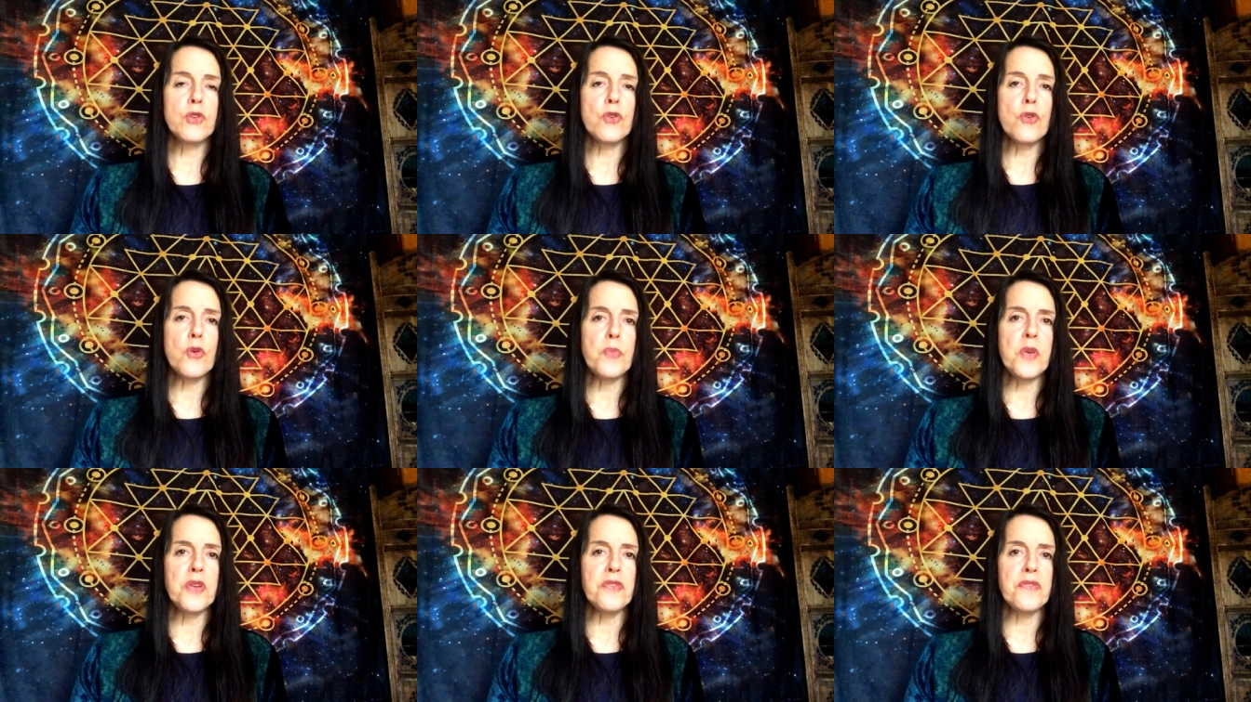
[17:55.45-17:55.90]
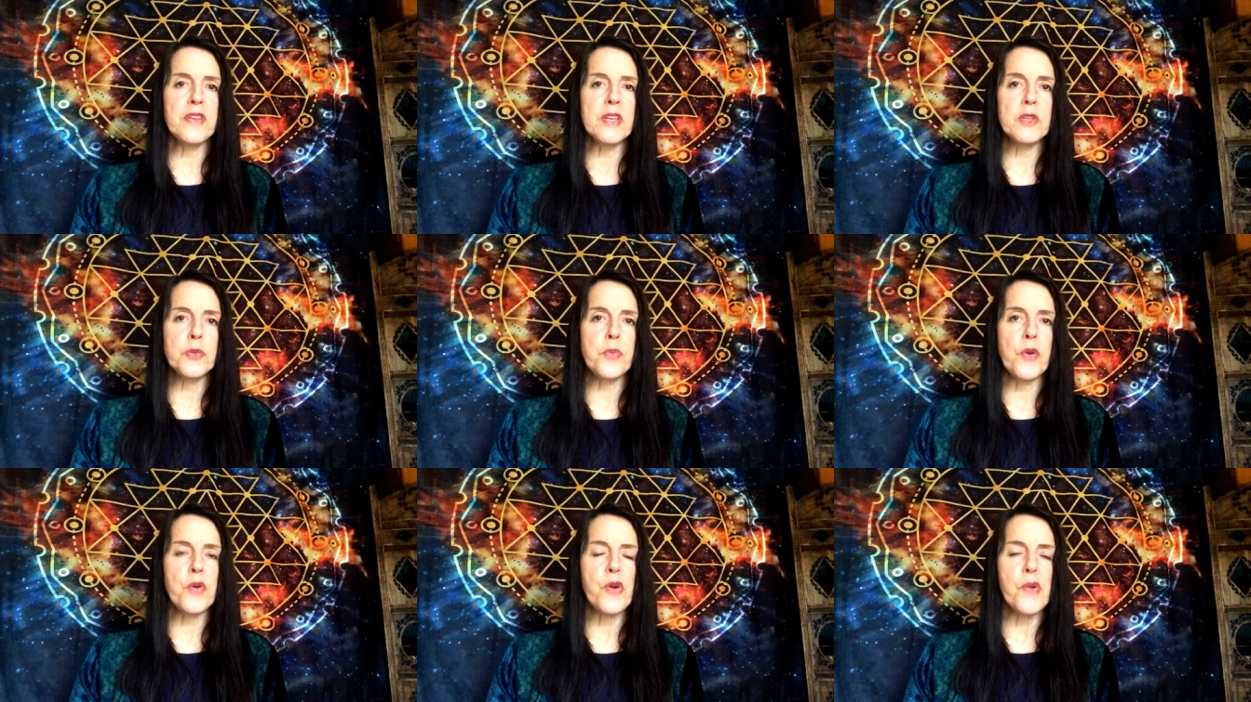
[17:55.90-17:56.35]
Do a bit of
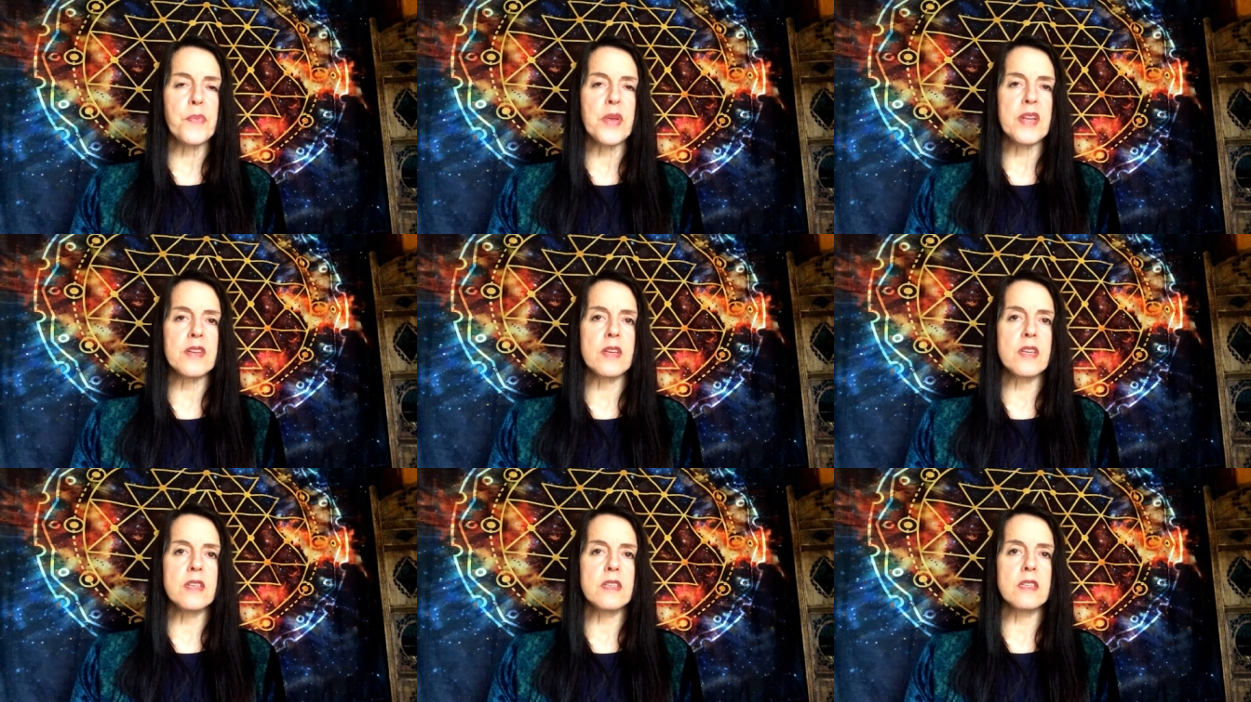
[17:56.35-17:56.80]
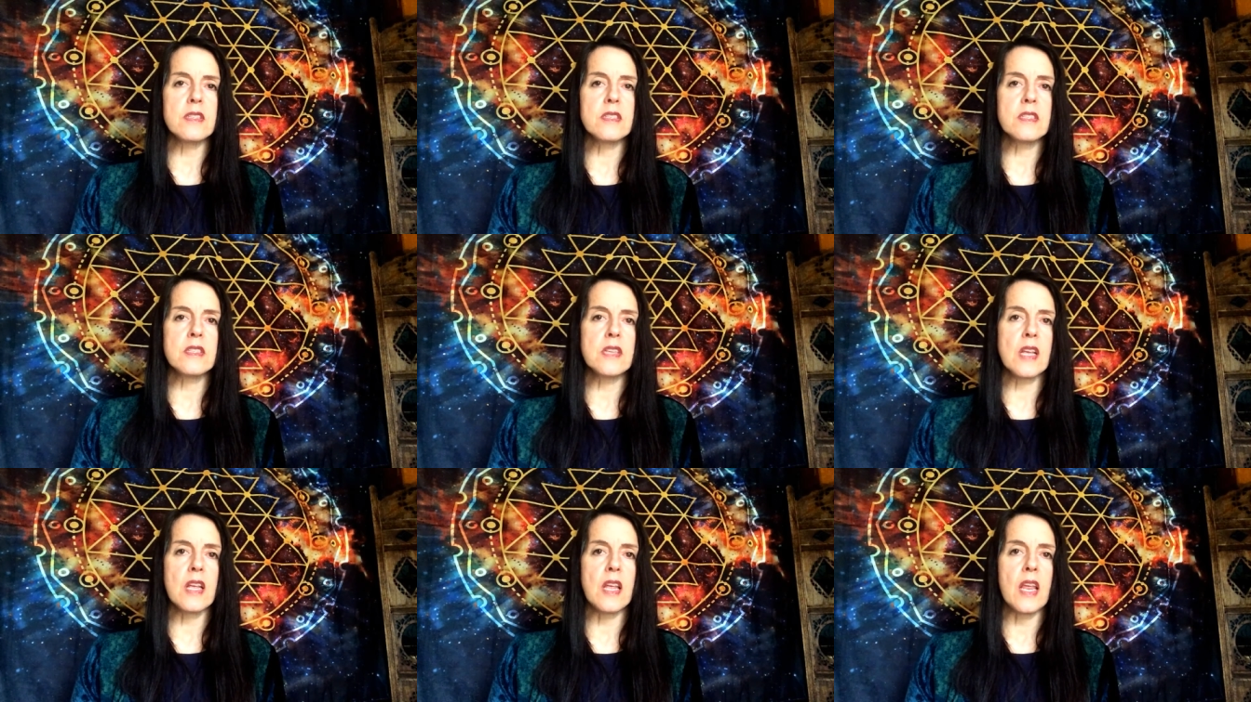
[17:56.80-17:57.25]
experimenting to
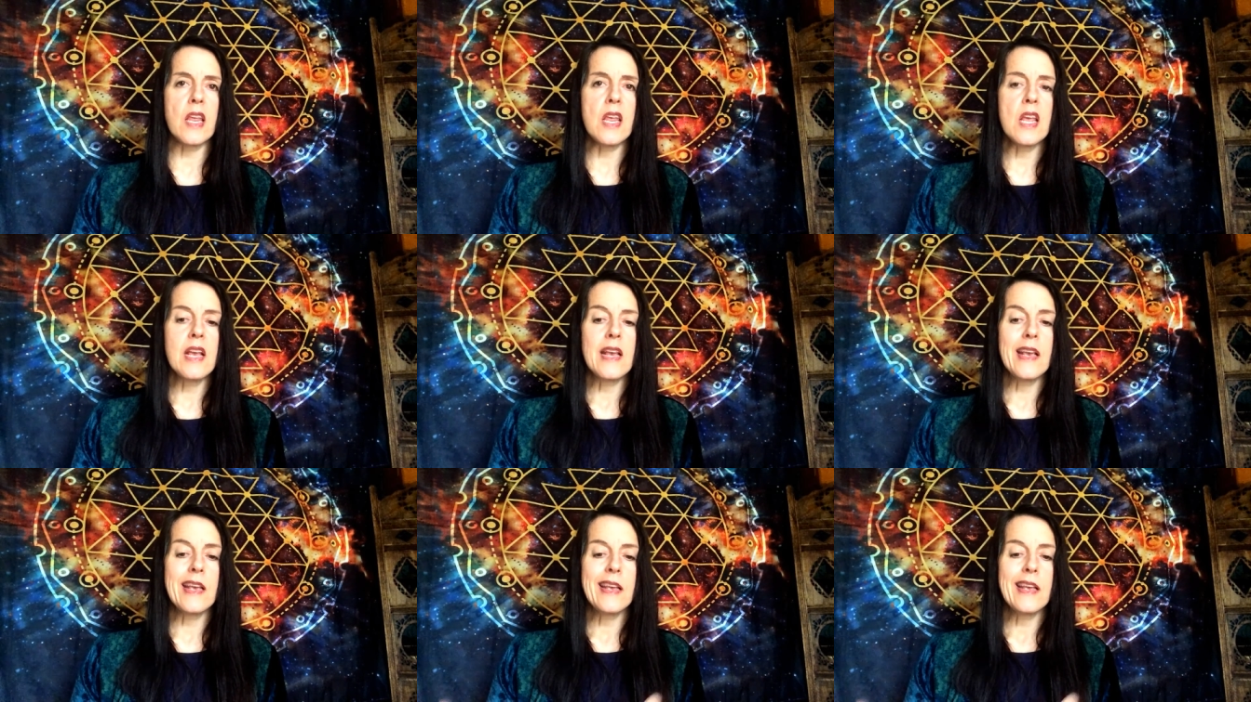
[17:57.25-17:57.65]
see